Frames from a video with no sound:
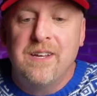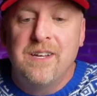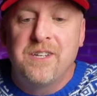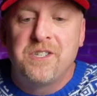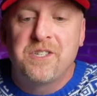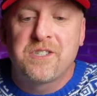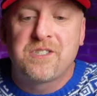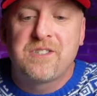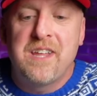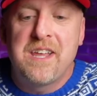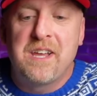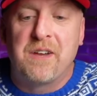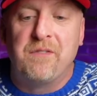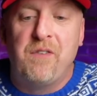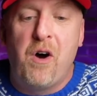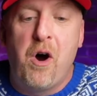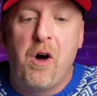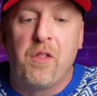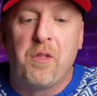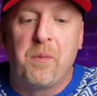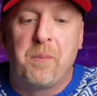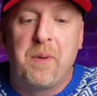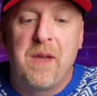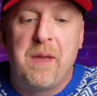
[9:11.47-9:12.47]
Just think of
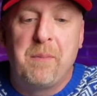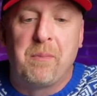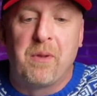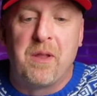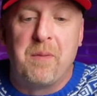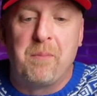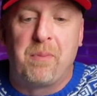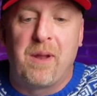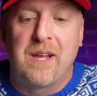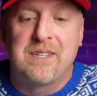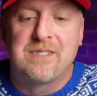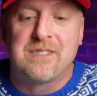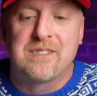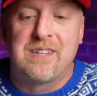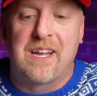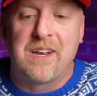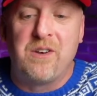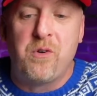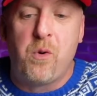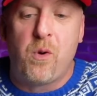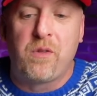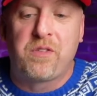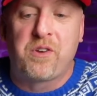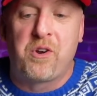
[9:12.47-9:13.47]
all the people in places like
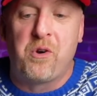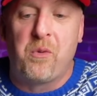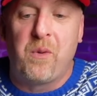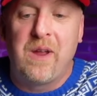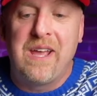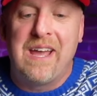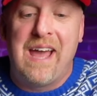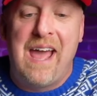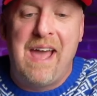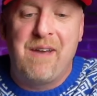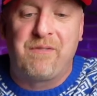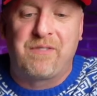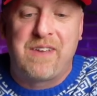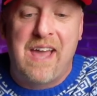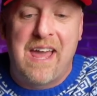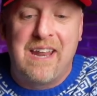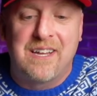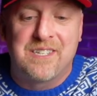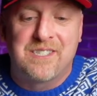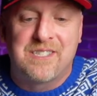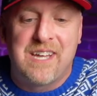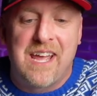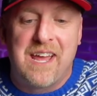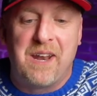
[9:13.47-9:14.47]
North Korea,
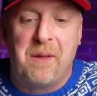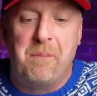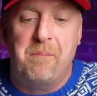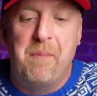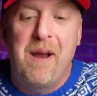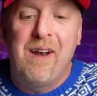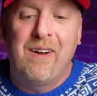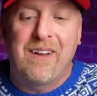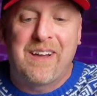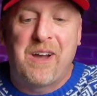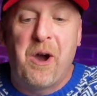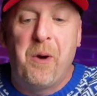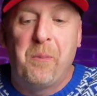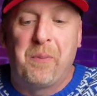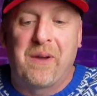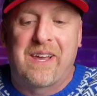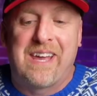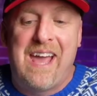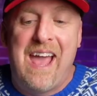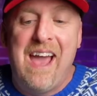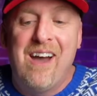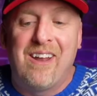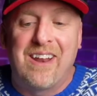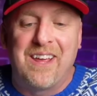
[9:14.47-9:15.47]
Afghanistan, and Maricopa
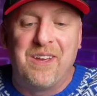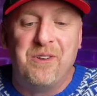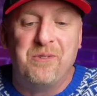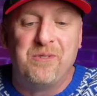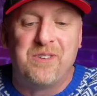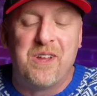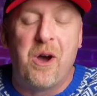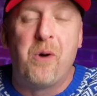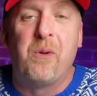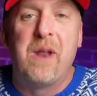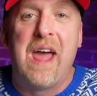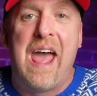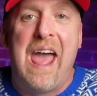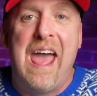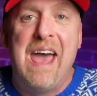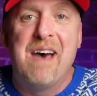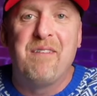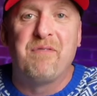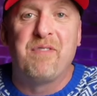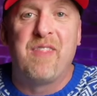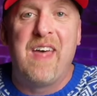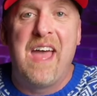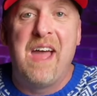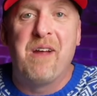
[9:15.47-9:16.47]
County who don't
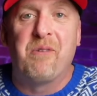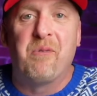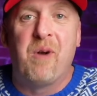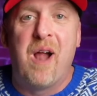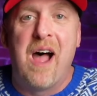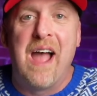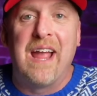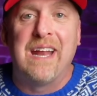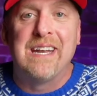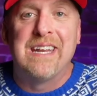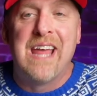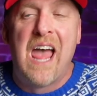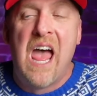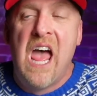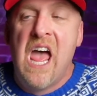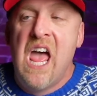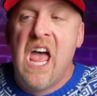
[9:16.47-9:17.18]
have that right.